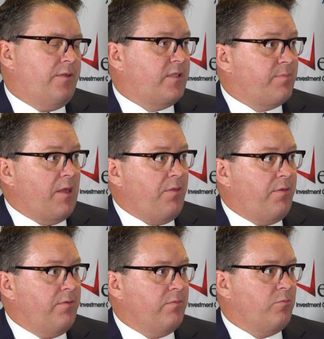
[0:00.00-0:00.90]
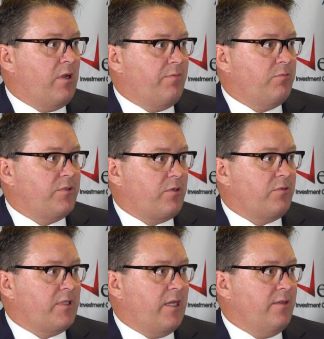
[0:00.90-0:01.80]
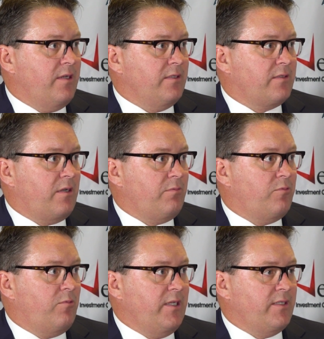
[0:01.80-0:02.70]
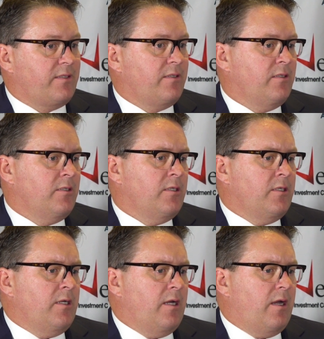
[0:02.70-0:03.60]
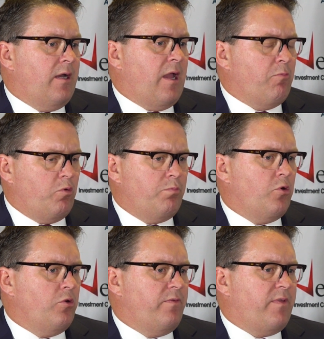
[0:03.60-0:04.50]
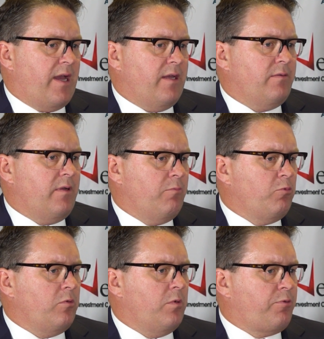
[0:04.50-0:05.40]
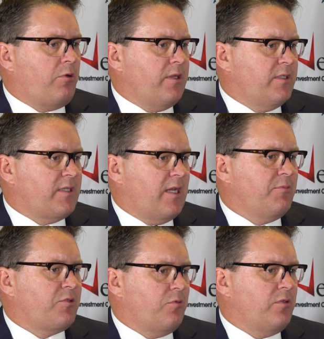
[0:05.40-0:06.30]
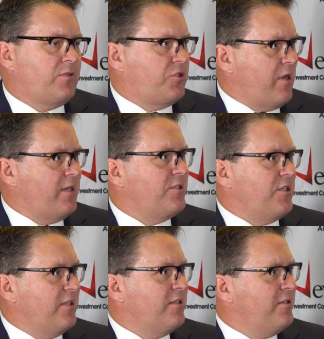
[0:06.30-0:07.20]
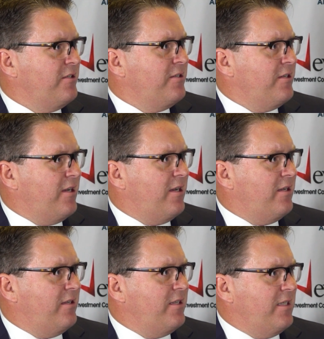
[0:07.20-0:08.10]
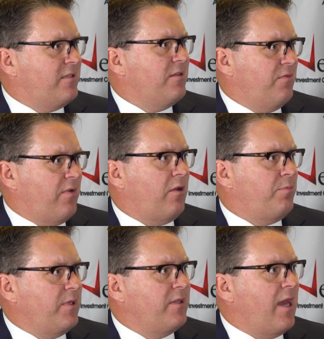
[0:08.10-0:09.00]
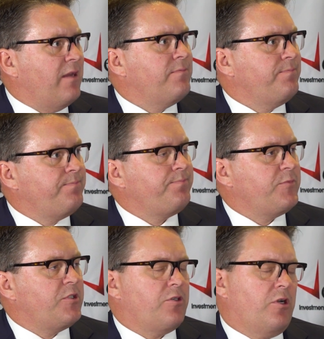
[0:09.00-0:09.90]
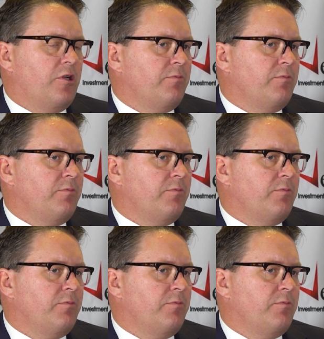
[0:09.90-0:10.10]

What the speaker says: this month. We'll have the results out in the next couple of weeks. And we'll move that, and we'll apply the same sort of strategy into developing that. So,